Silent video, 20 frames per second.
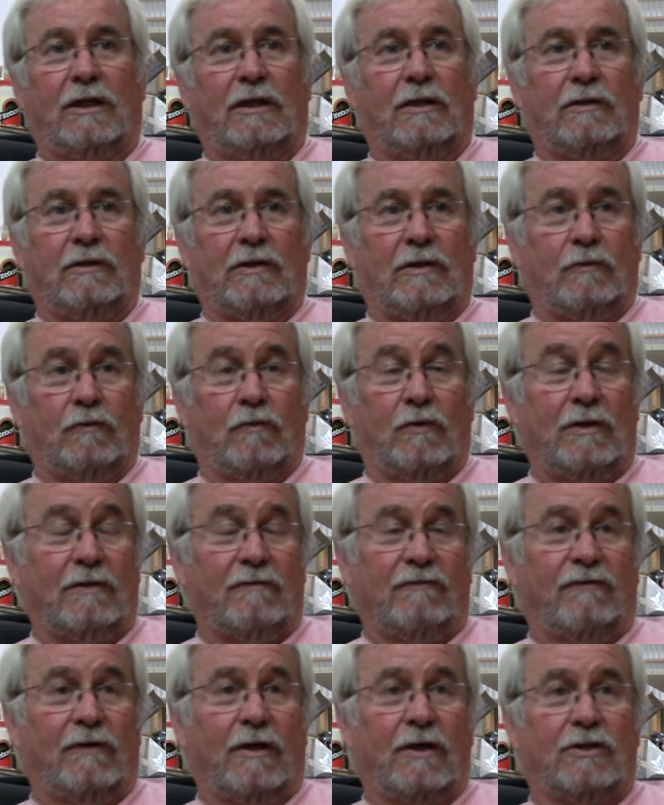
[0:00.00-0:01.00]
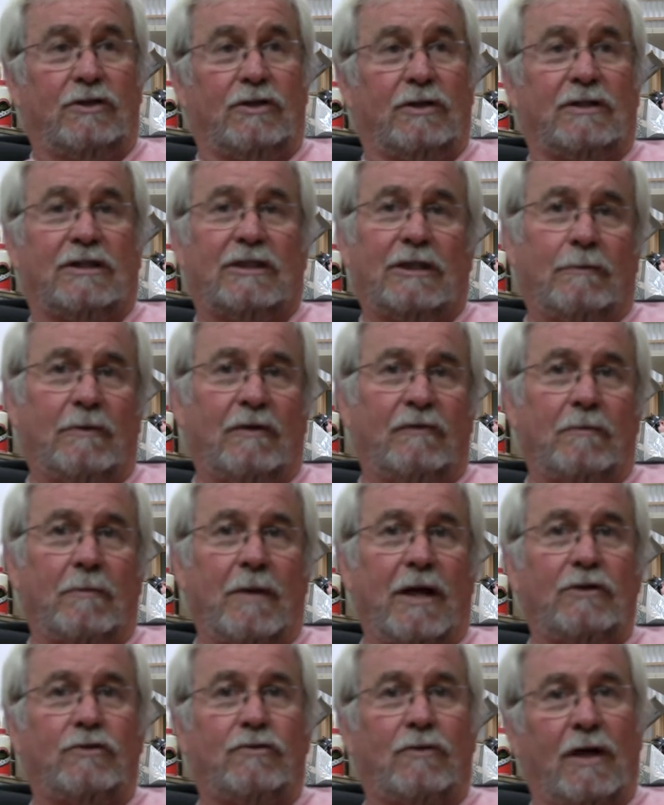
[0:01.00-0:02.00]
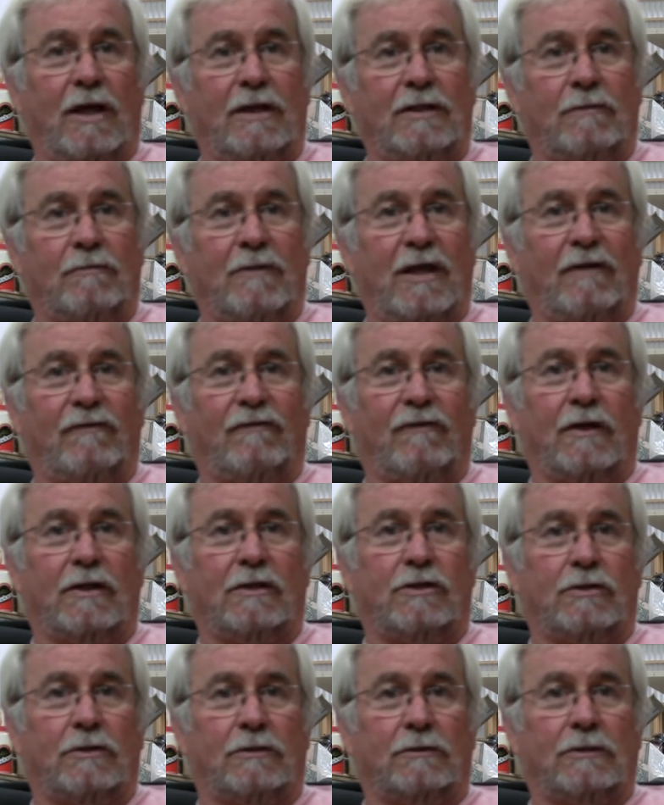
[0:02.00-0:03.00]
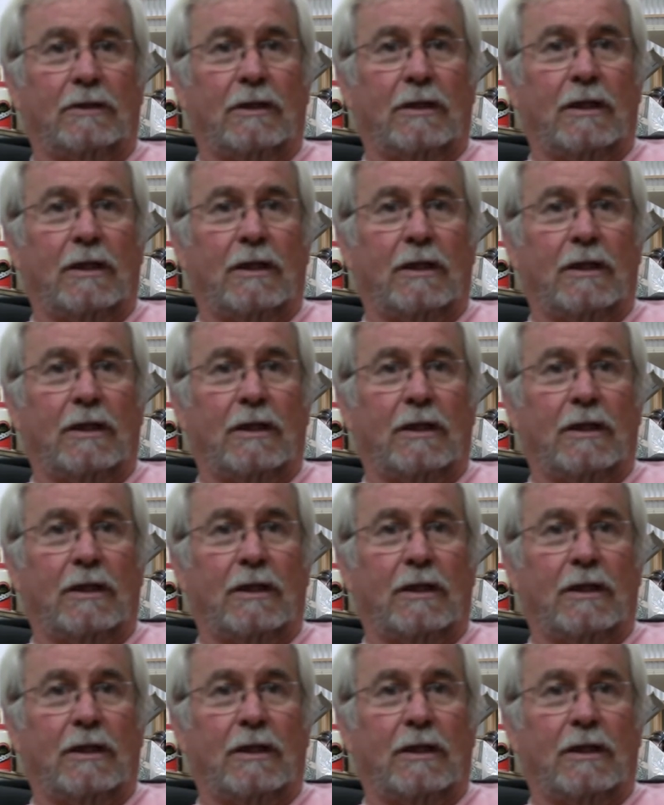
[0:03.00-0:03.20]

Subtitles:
It wouldn't function. Some of them I tried to make function.